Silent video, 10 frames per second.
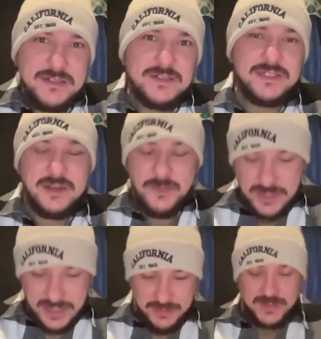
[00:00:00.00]
No, I
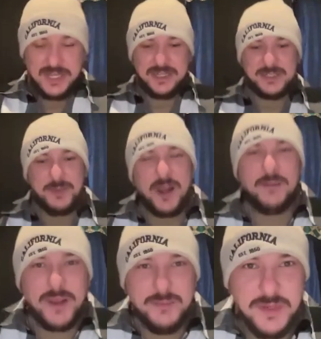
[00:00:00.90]
want them to get
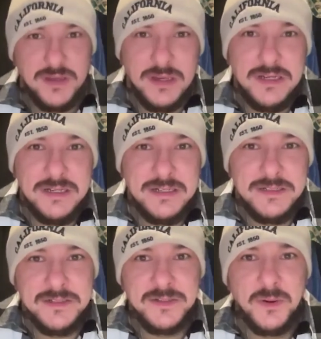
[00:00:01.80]
inspired by me.
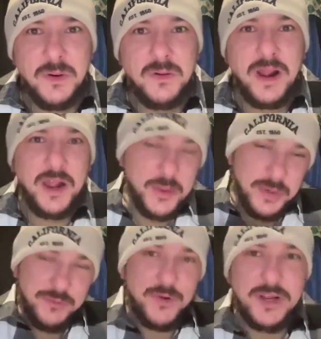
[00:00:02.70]
So I do
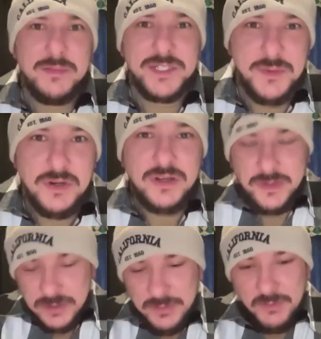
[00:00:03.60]
it for them as well. I
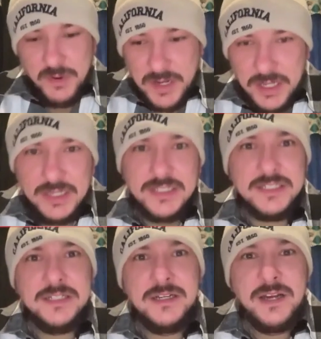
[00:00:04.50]
do it for my kids.
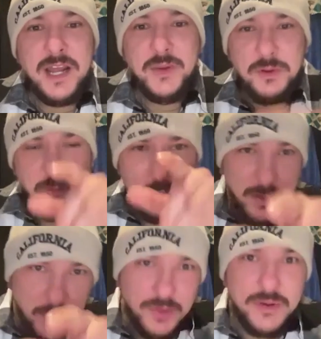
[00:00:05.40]
I do it for my
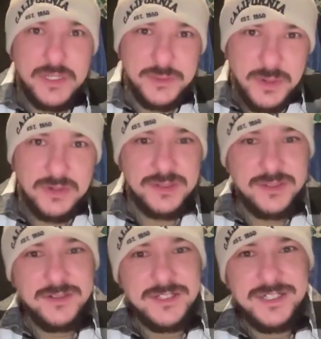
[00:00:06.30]
brother as well.
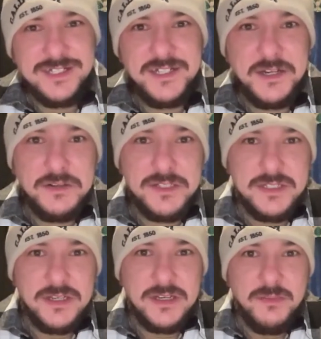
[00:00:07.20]
So he always
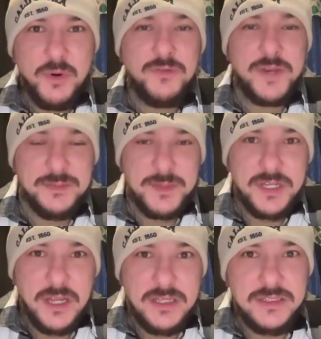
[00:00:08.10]
motivates me a
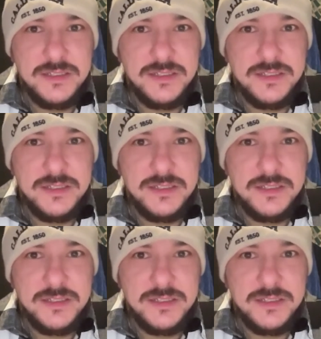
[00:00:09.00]
lot.